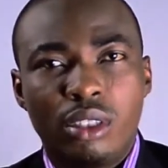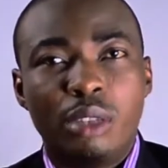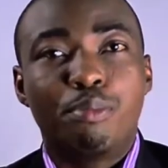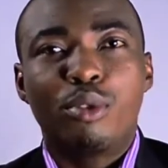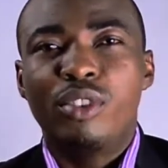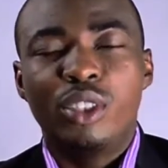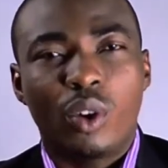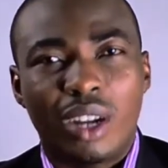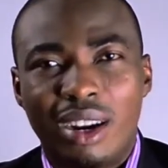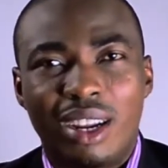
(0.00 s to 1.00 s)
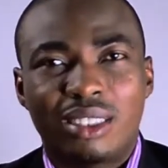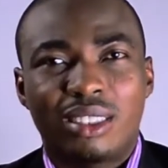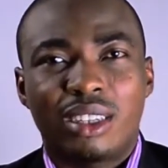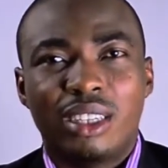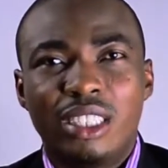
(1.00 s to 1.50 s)
improving your
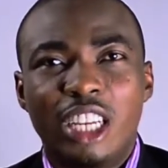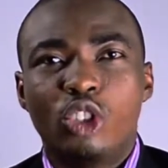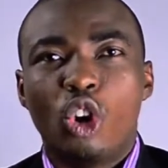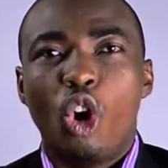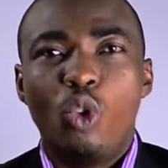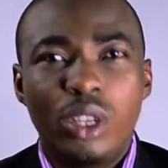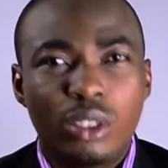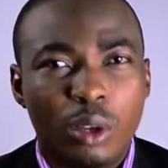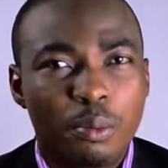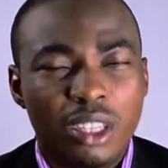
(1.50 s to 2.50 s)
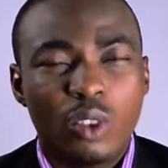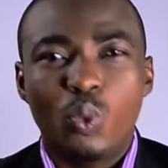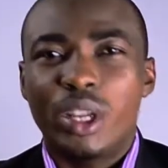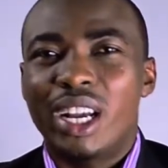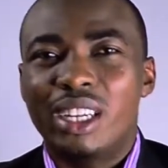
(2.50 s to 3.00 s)
character. There is always something
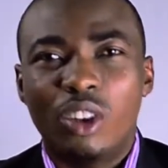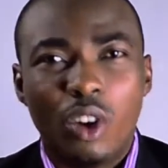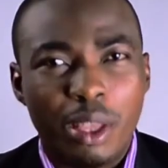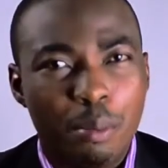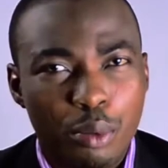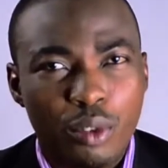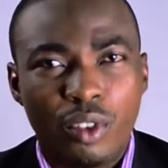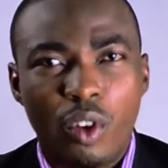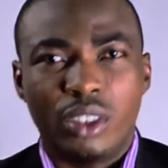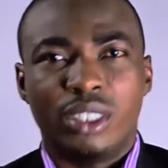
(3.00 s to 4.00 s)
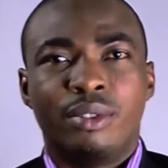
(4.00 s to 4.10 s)
we can improve on.